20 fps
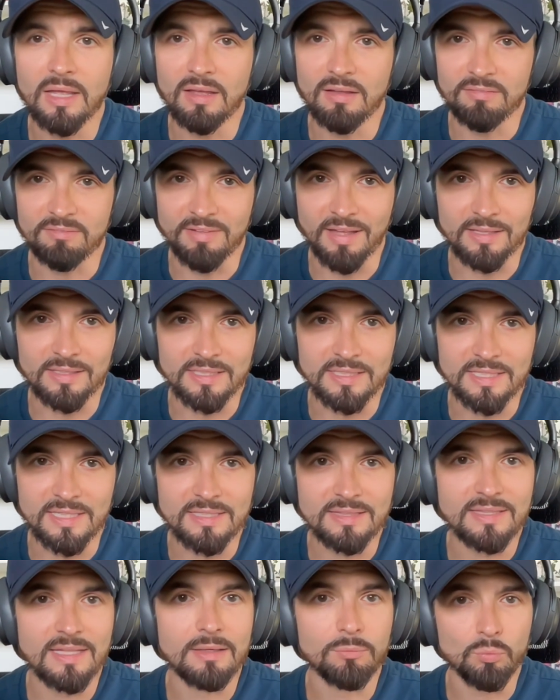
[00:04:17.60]

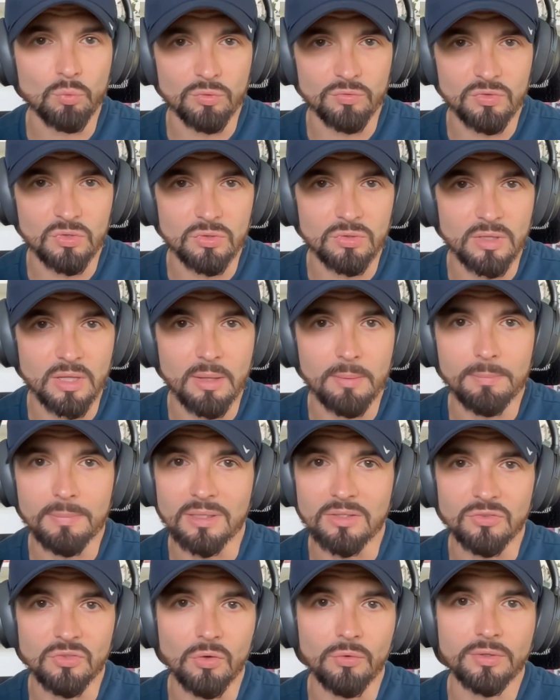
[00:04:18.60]
Validate them, review them,
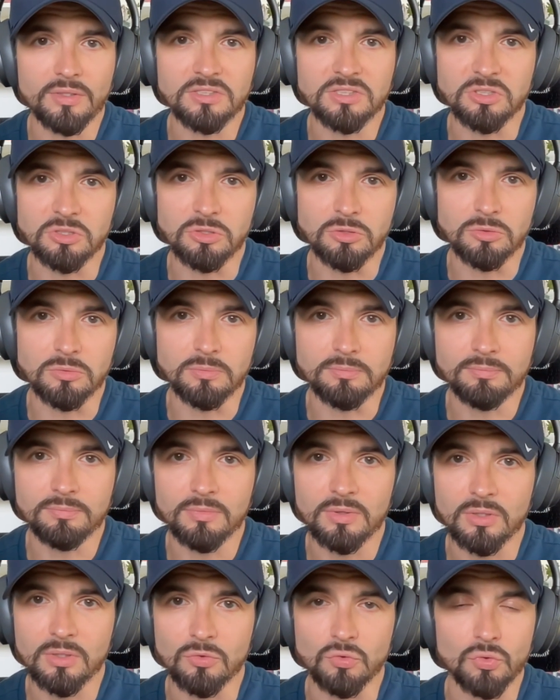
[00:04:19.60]
and don't assume
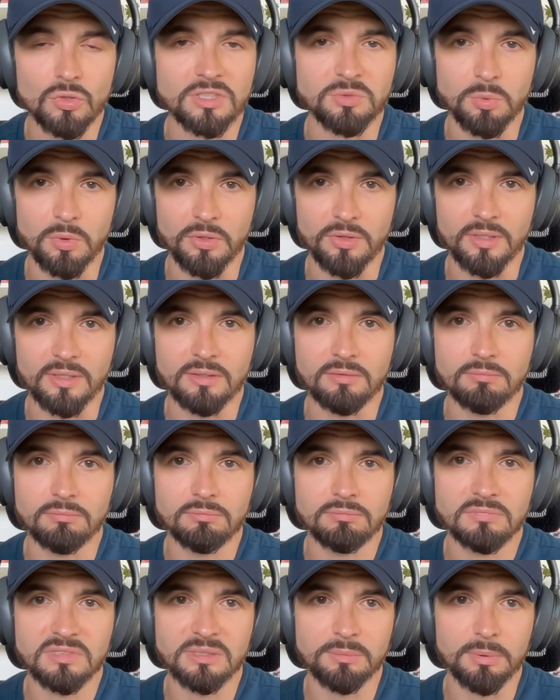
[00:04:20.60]
they're trustworthy
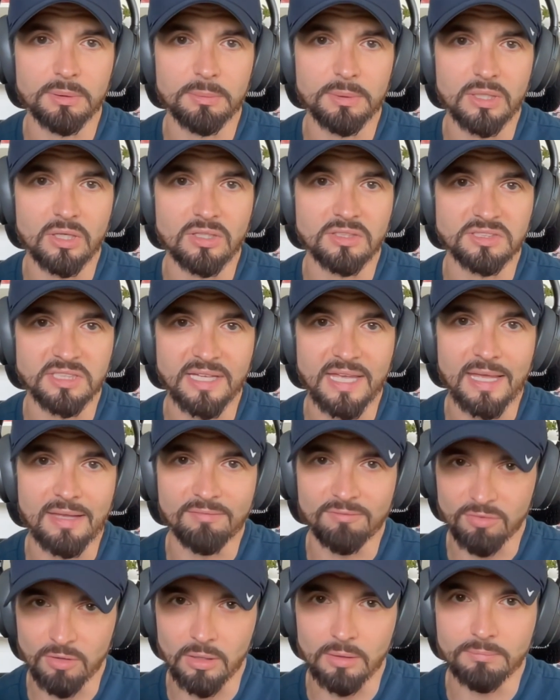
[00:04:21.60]
simply because they
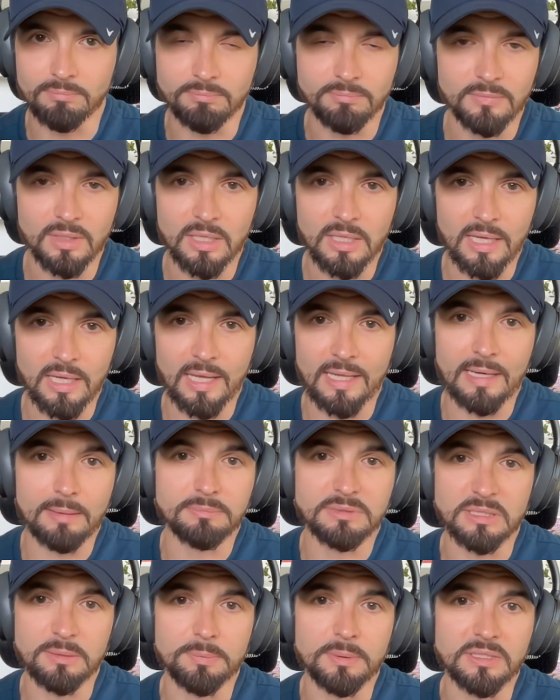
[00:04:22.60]
came from an
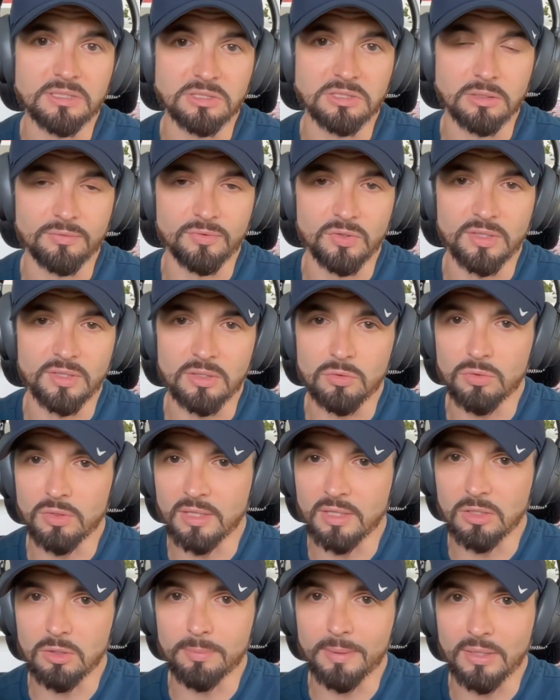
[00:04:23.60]
MCP server that you
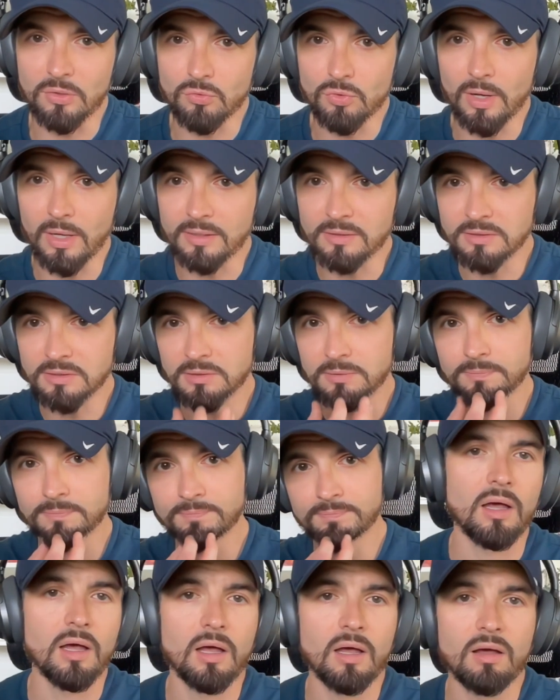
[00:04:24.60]
think you might trust.
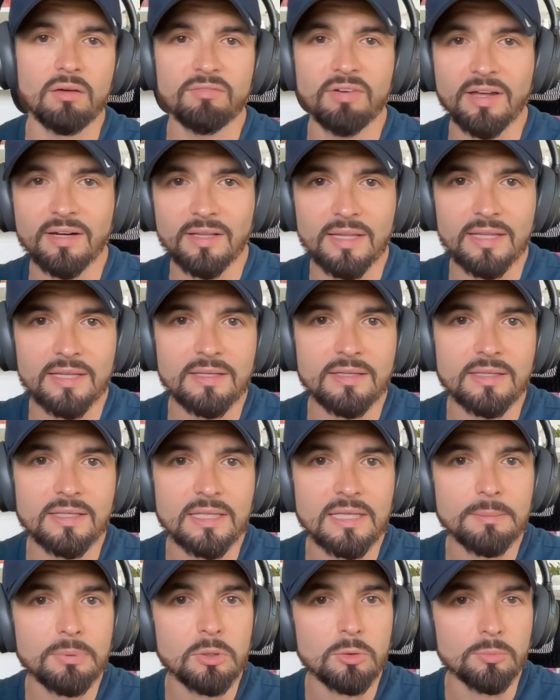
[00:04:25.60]
Finally,
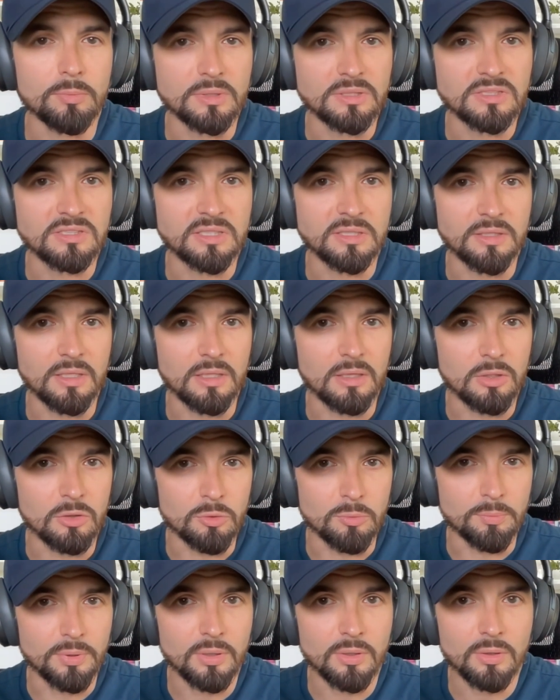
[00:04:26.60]
keep humans in the
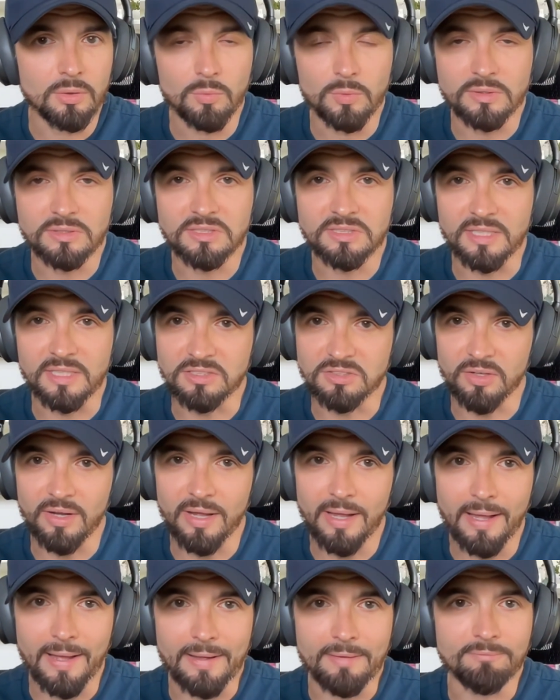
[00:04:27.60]
loop when stakes are
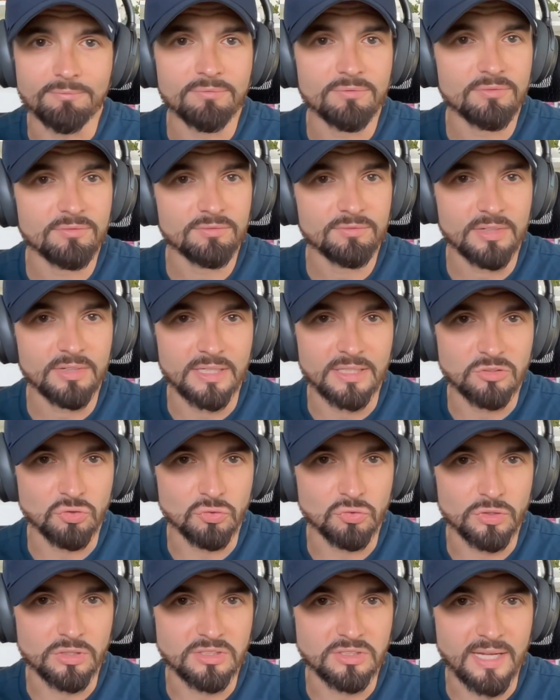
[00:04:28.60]
high. Financial
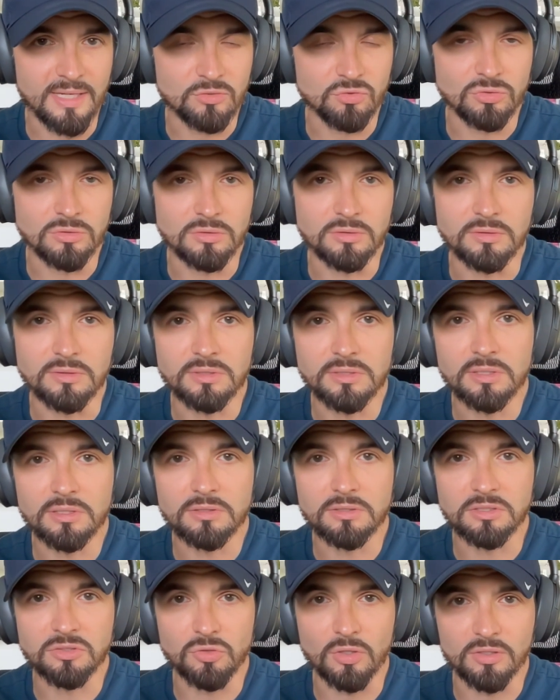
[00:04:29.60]
transactions,
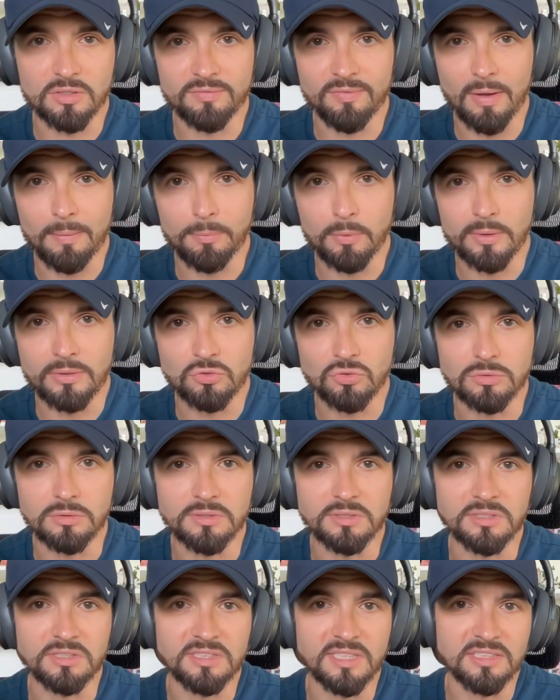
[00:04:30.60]
destructive operations,
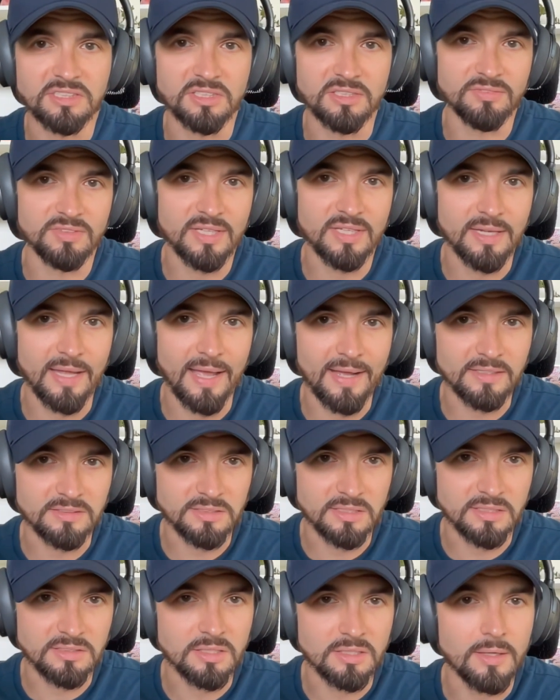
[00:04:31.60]
and sensitive data
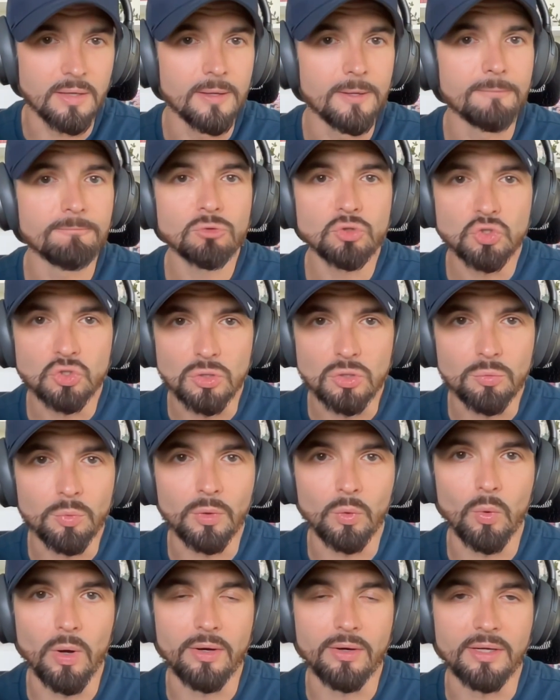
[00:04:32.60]
access should
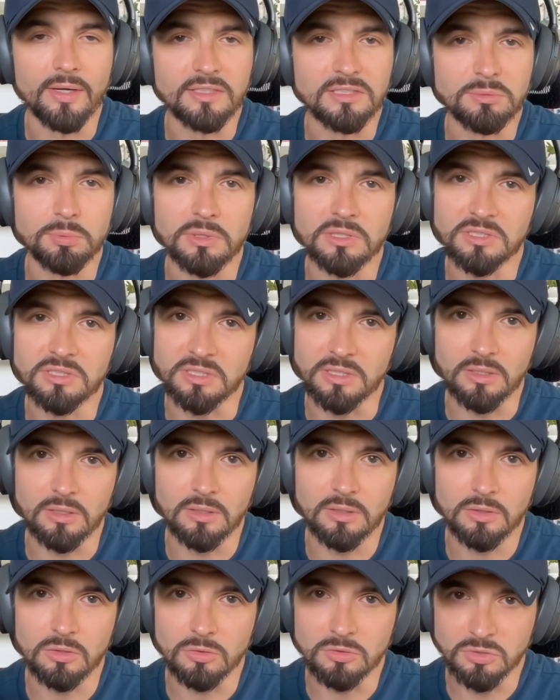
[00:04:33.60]
require
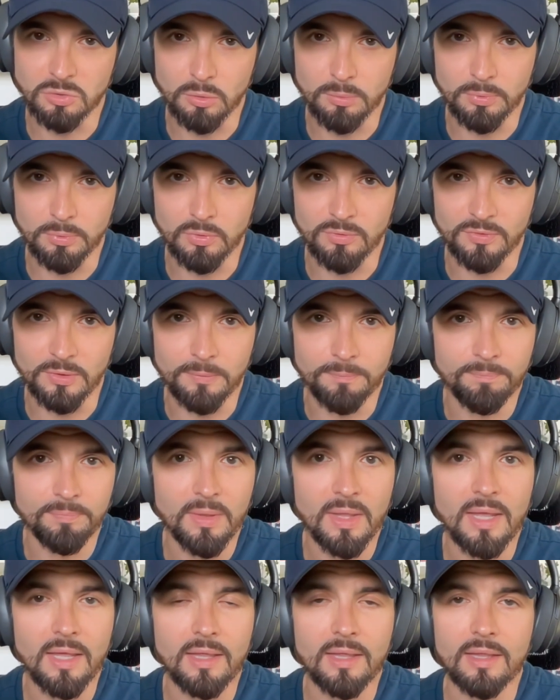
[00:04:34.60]
explicit user approval.
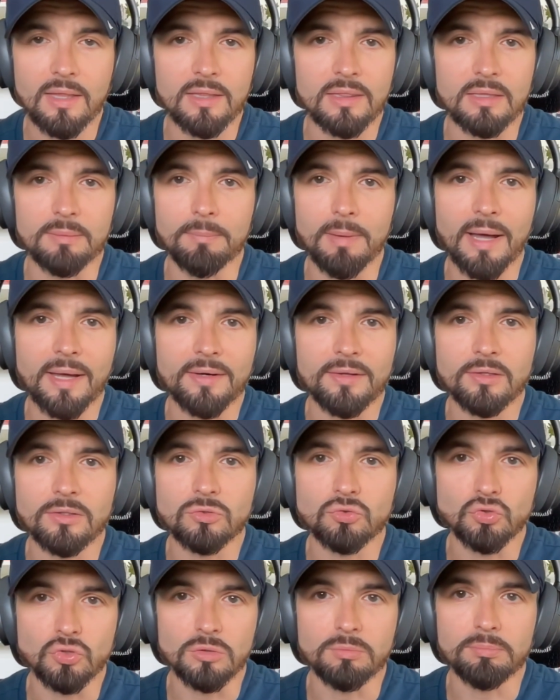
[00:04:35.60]
The
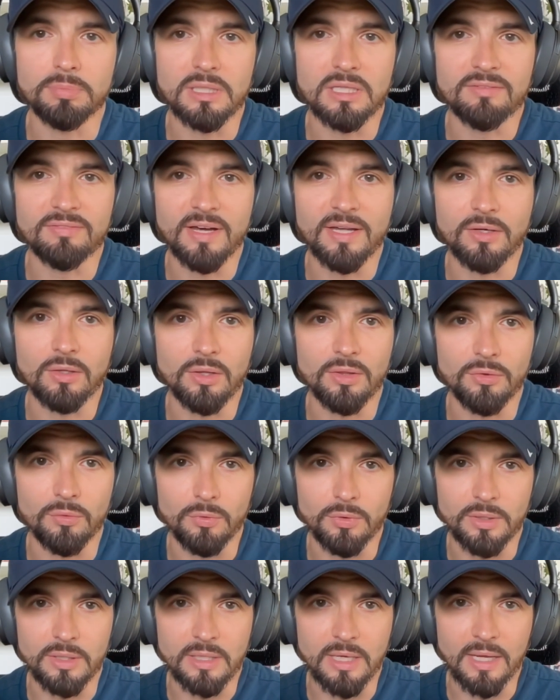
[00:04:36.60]
model shouldn't be the final
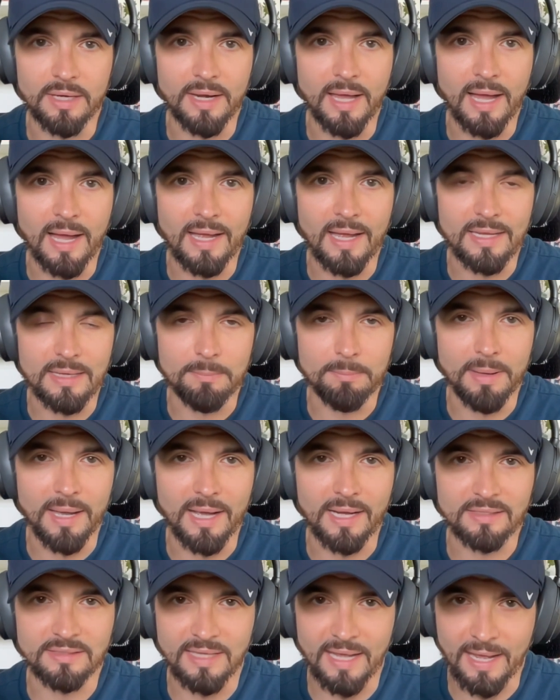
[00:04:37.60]
authority on
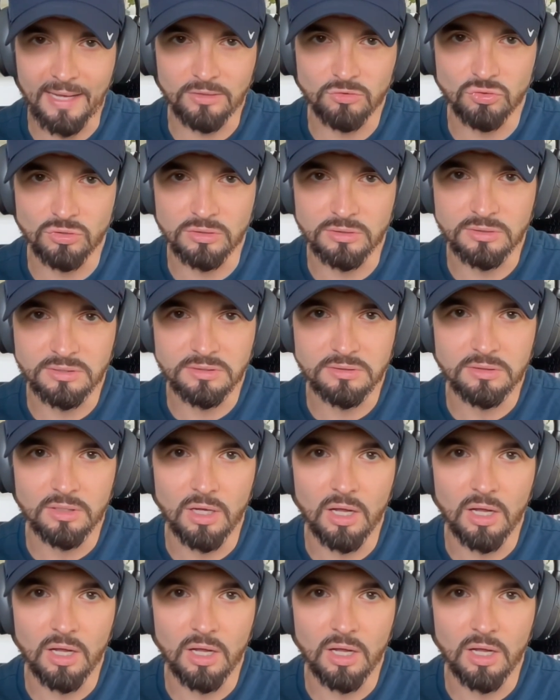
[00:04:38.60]
high-impact actions.